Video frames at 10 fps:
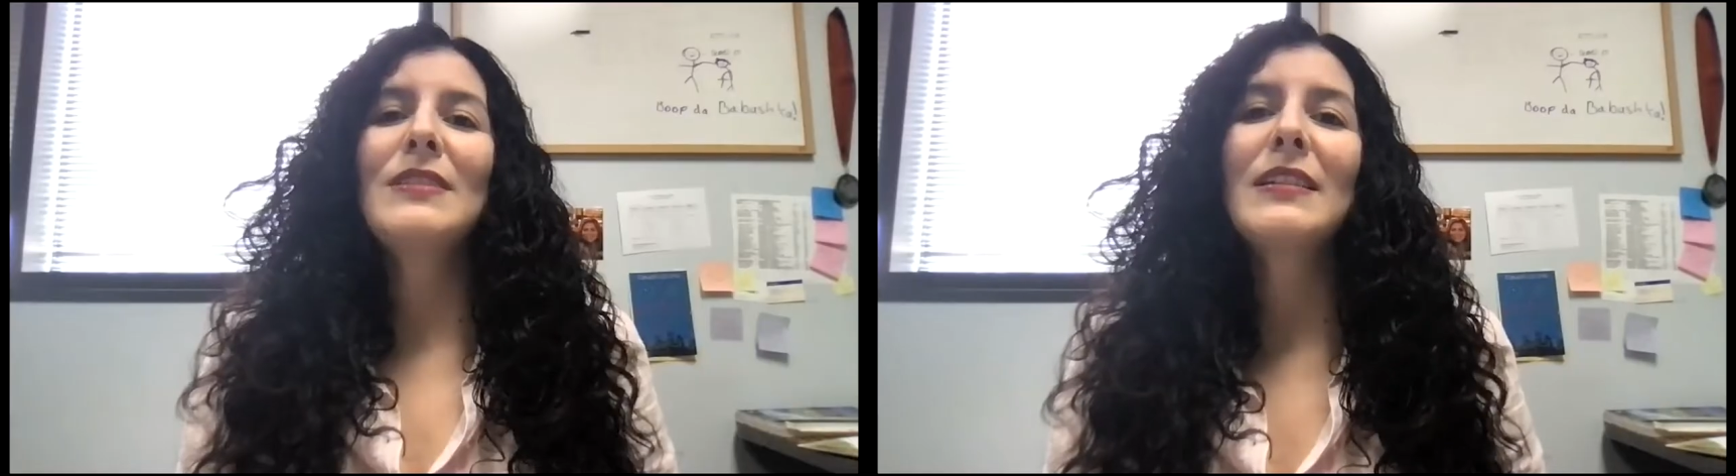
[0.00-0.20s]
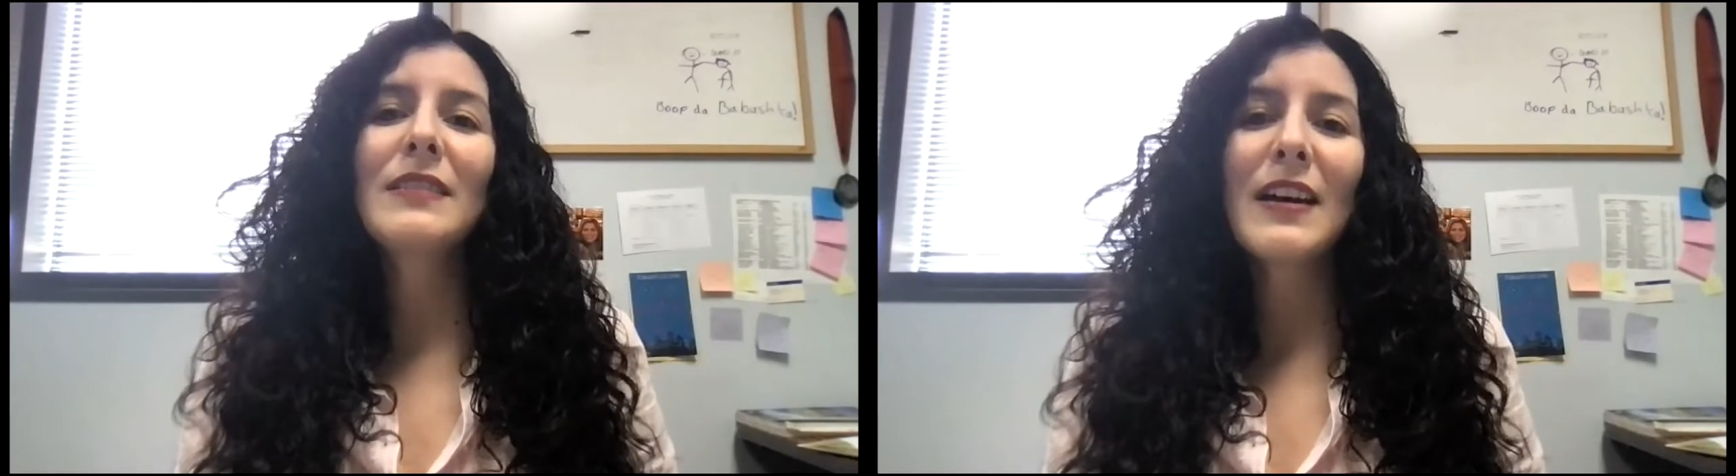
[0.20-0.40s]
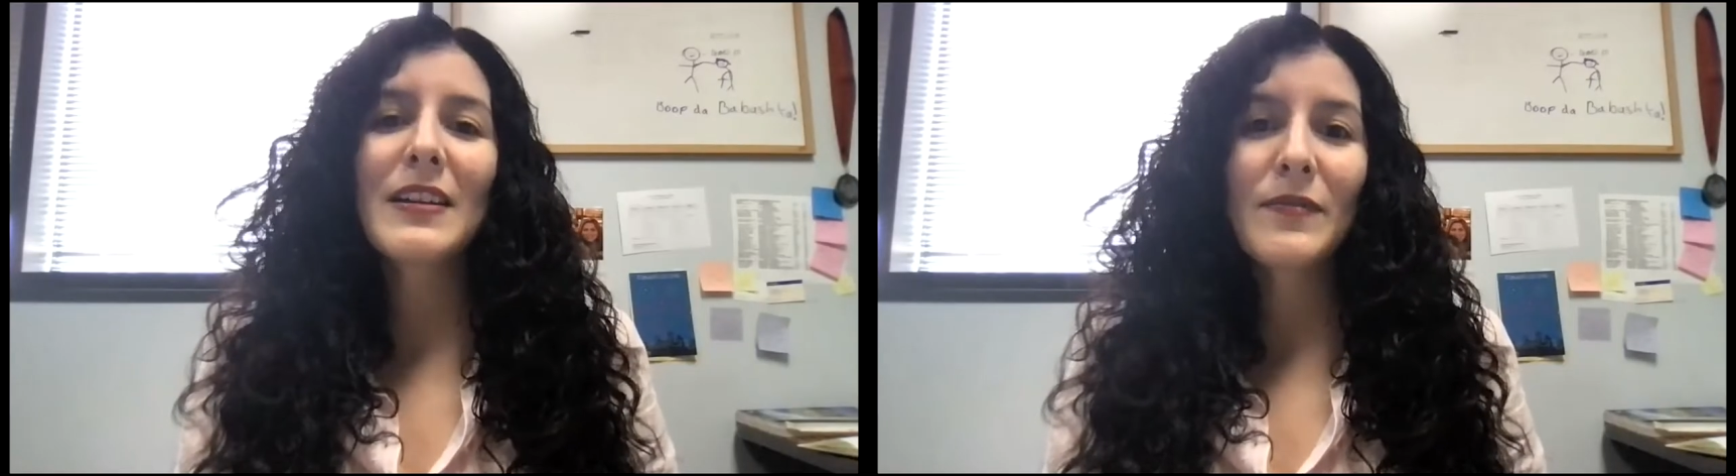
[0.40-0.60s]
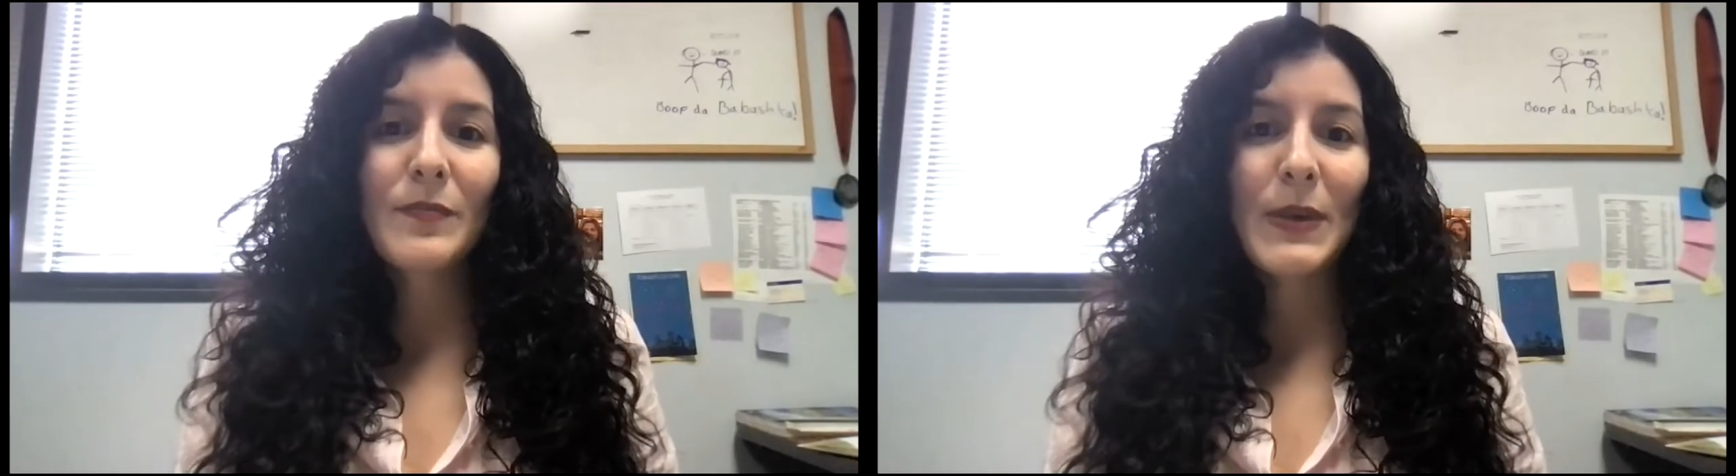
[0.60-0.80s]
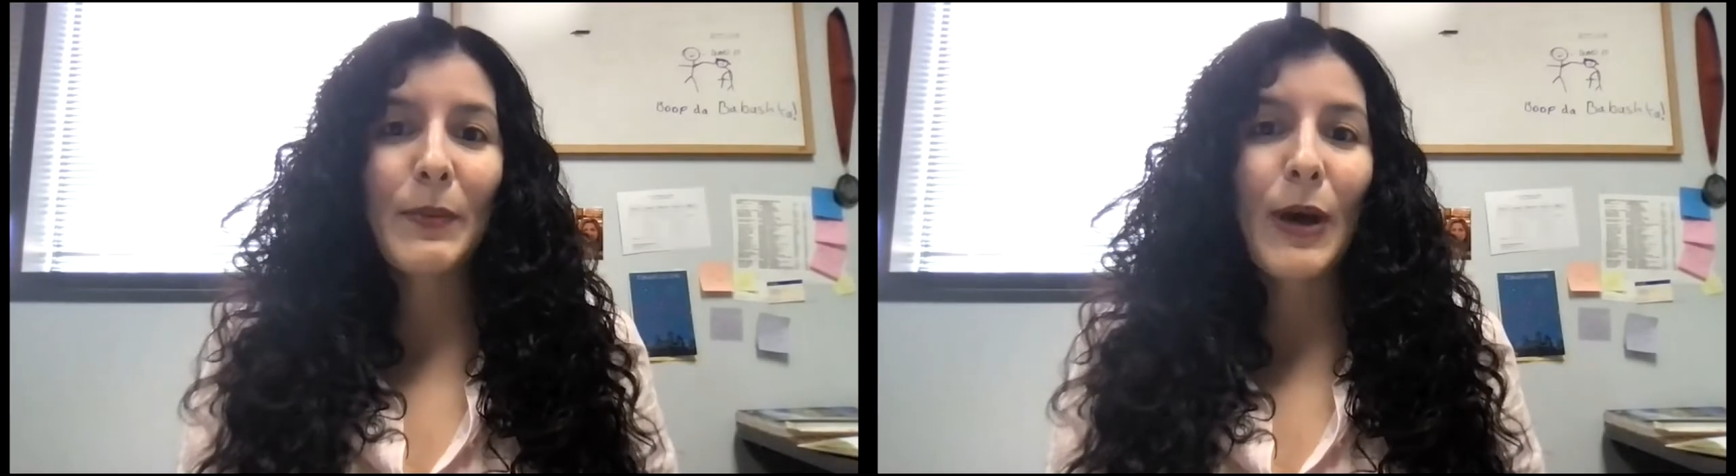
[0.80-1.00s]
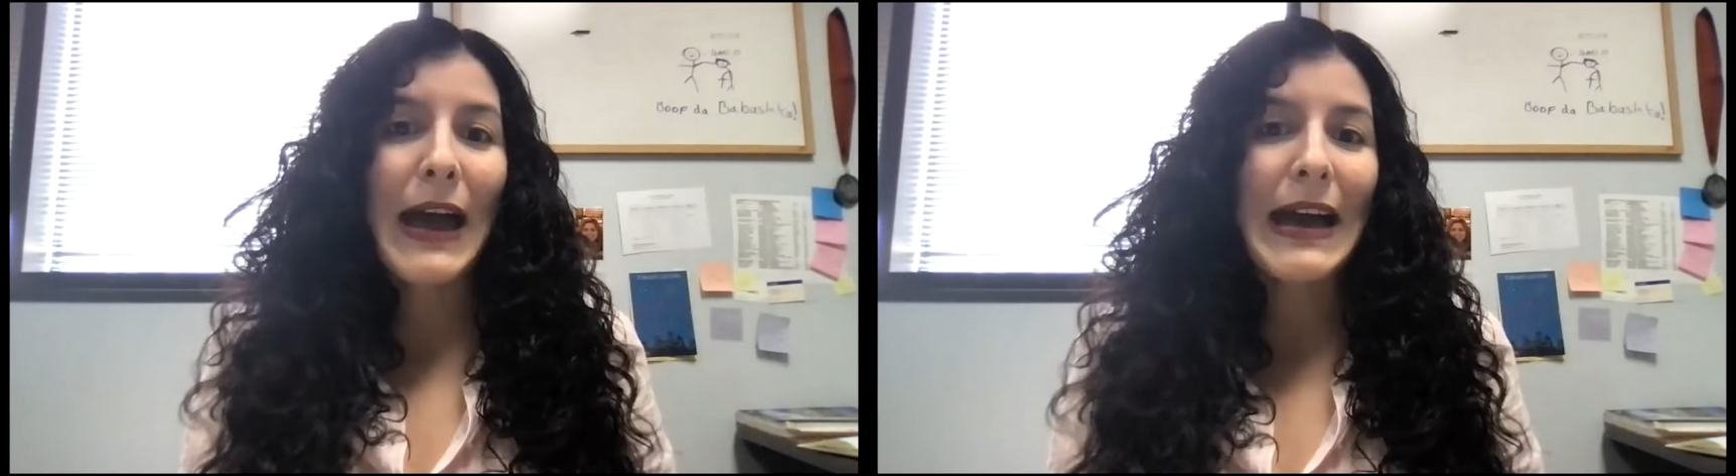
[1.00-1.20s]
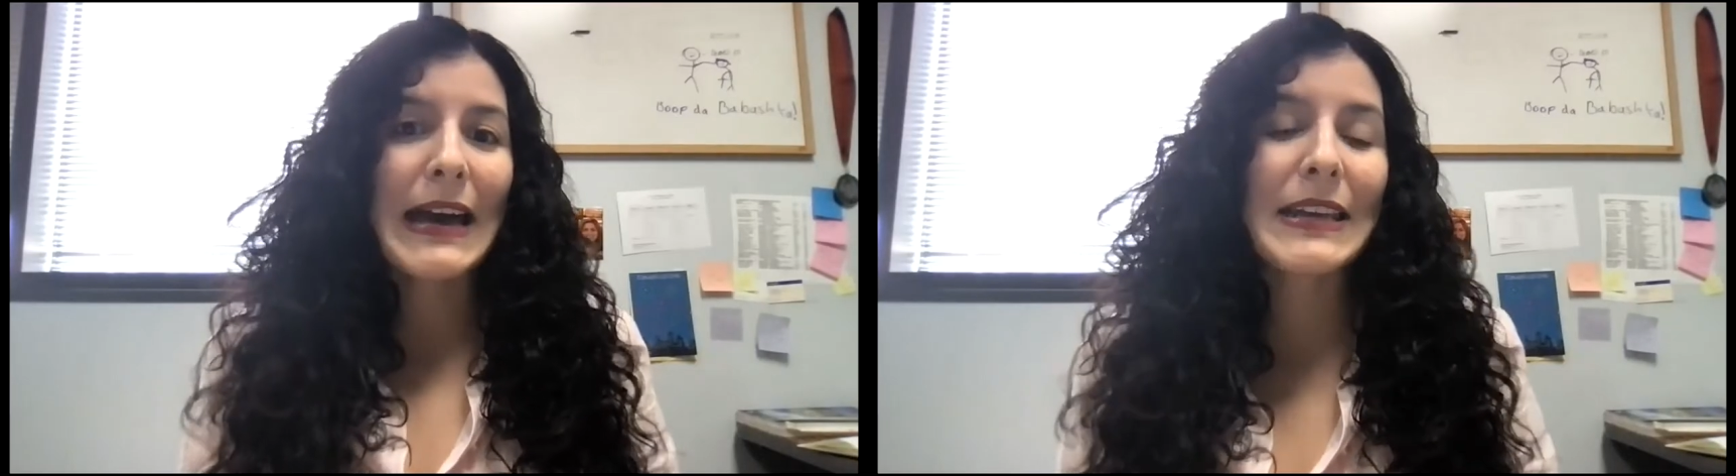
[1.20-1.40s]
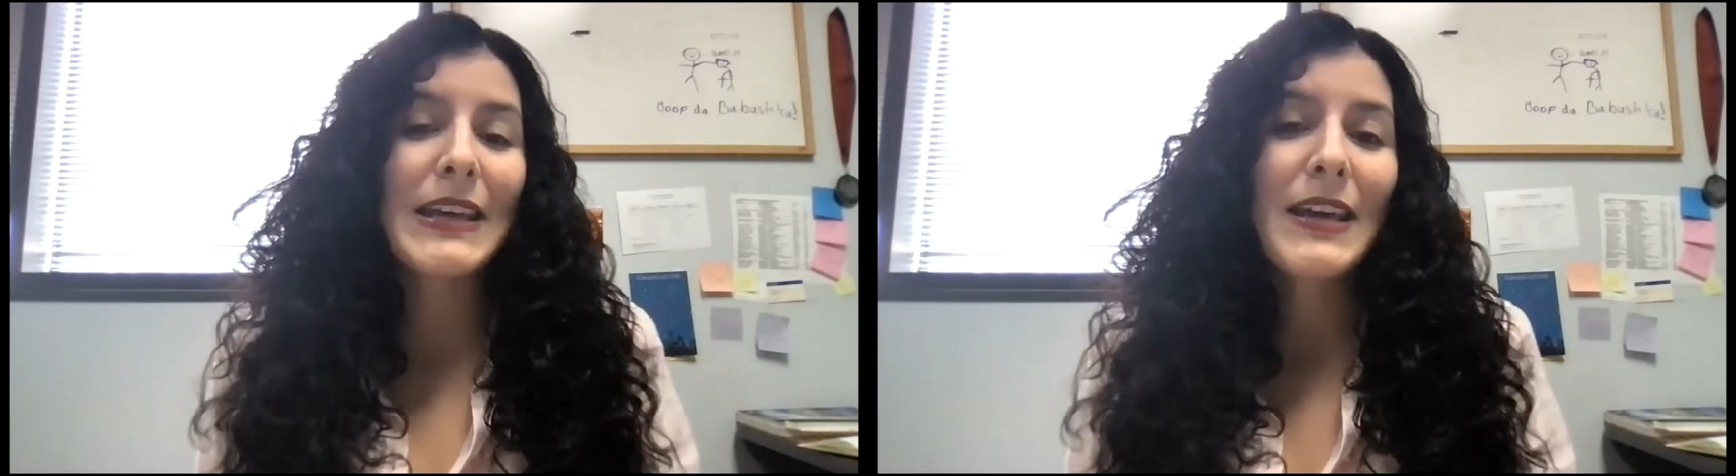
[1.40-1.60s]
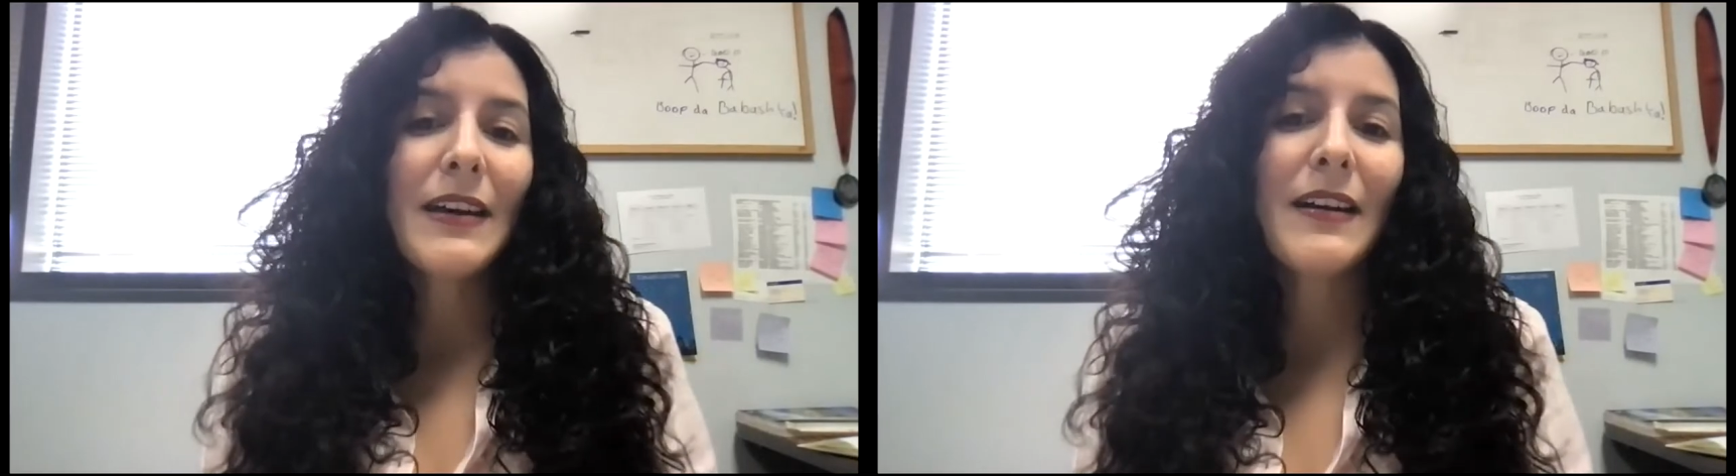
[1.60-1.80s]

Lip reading: that a lot of people had